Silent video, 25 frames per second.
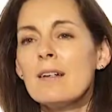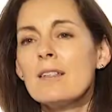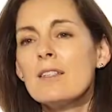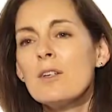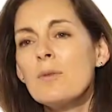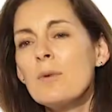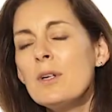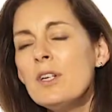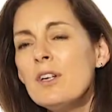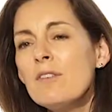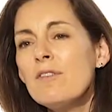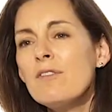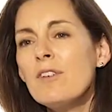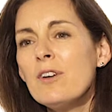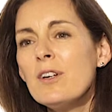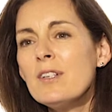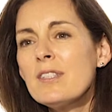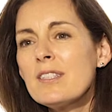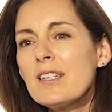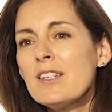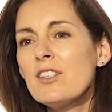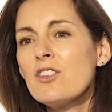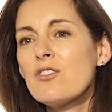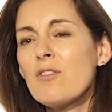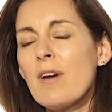So when you
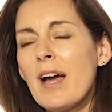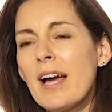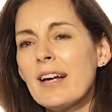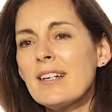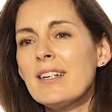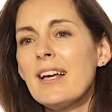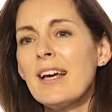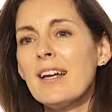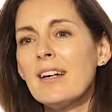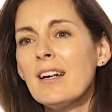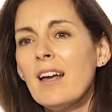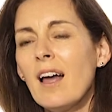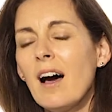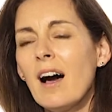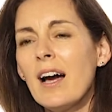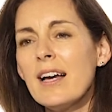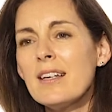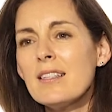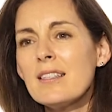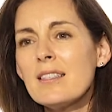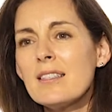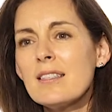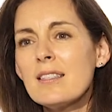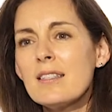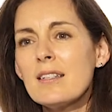first contract head
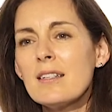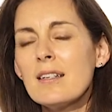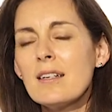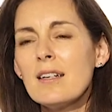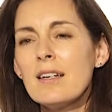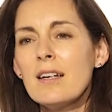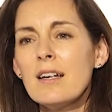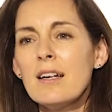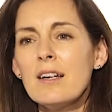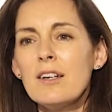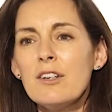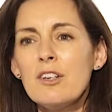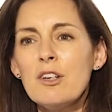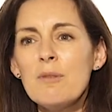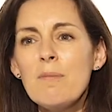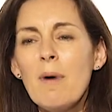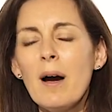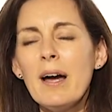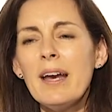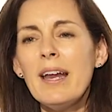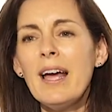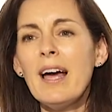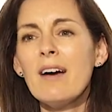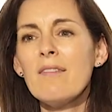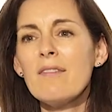lice, you
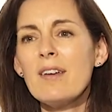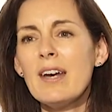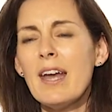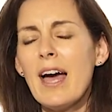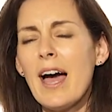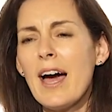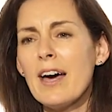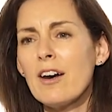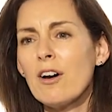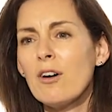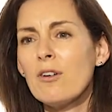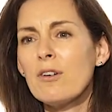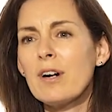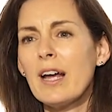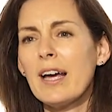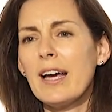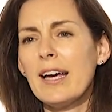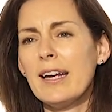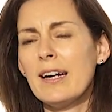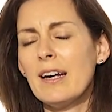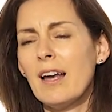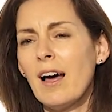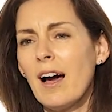might have an adult head